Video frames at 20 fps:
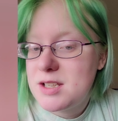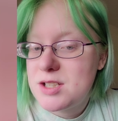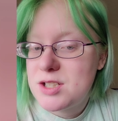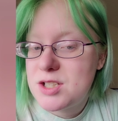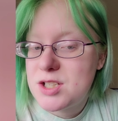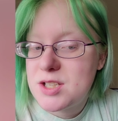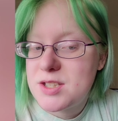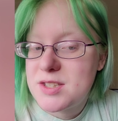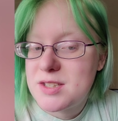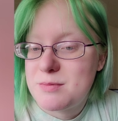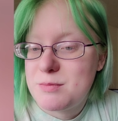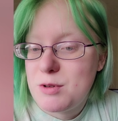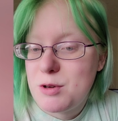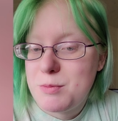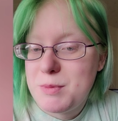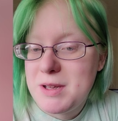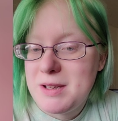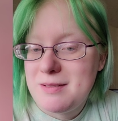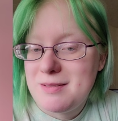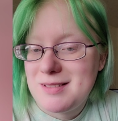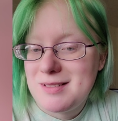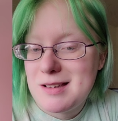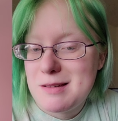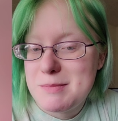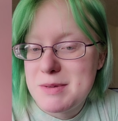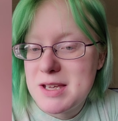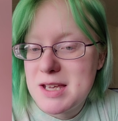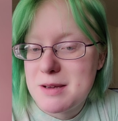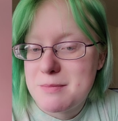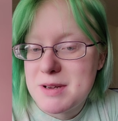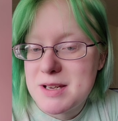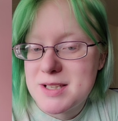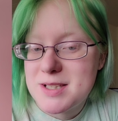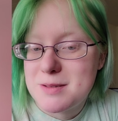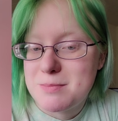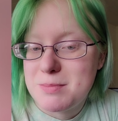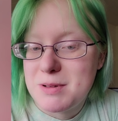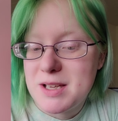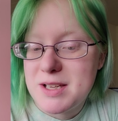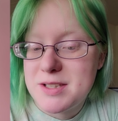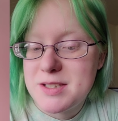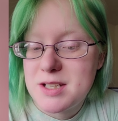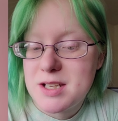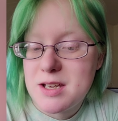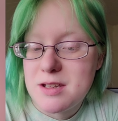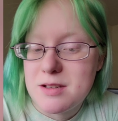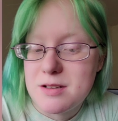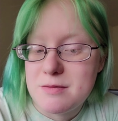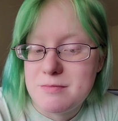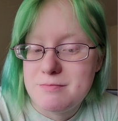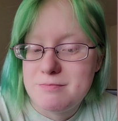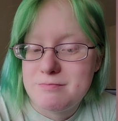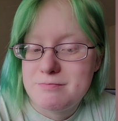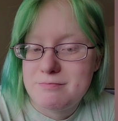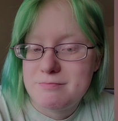in just a moment. Let me get my supplies together.